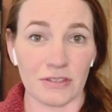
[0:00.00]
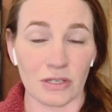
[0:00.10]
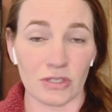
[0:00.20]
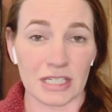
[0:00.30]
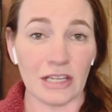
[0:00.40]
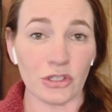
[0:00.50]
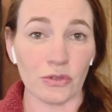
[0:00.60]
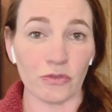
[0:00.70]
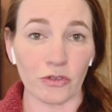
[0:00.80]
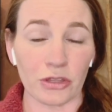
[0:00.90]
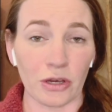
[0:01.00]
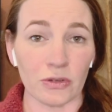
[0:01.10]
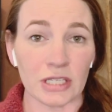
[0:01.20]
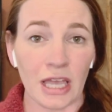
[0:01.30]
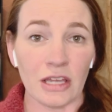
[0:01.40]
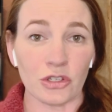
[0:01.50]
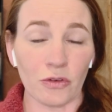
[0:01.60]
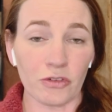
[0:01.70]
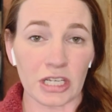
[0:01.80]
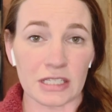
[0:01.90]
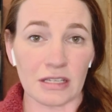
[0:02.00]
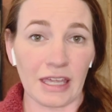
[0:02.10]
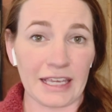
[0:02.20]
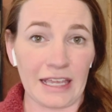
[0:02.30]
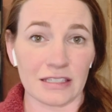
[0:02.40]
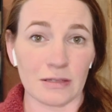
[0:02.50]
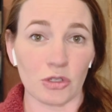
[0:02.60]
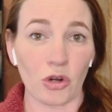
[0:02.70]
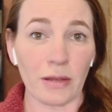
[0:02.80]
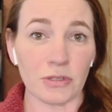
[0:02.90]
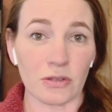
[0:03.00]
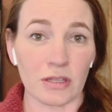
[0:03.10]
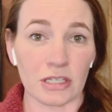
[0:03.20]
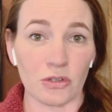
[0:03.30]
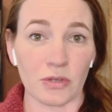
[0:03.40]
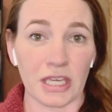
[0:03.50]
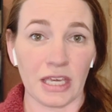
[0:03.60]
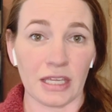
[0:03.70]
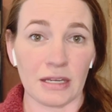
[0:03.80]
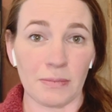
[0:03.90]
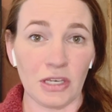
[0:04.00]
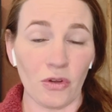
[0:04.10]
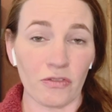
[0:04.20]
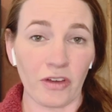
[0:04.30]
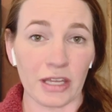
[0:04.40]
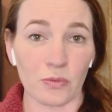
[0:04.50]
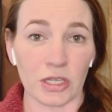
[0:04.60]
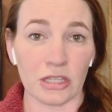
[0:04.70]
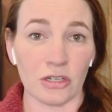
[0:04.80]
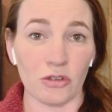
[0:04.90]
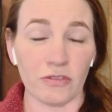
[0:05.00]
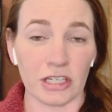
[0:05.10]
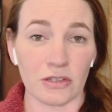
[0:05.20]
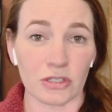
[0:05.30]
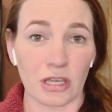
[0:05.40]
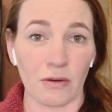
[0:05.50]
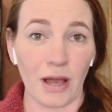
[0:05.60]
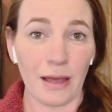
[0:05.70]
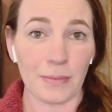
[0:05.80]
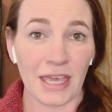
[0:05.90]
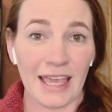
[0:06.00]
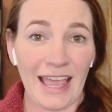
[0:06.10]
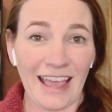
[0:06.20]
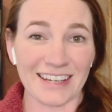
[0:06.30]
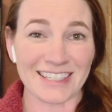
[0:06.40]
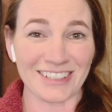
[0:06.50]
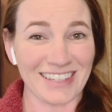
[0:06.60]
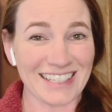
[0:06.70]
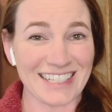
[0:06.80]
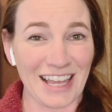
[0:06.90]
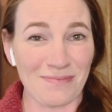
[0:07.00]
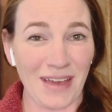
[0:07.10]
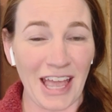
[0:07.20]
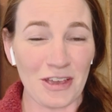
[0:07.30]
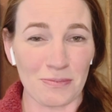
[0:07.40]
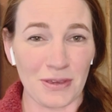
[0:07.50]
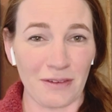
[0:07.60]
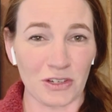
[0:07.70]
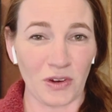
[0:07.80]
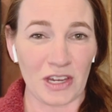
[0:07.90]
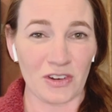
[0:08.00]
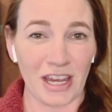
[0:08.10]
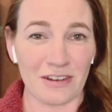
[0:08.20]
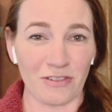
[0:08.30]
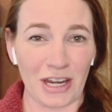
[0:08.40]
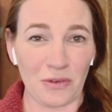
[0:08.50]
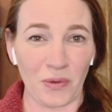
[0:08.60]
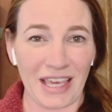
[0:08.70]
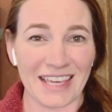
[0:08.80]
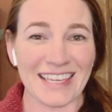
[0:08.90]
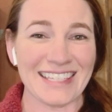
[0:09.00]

So stay tuned for those. Don't forget to like and subscribe so that you can be notified when the new videos go up. And until next time, I hope you have a great creative writing week.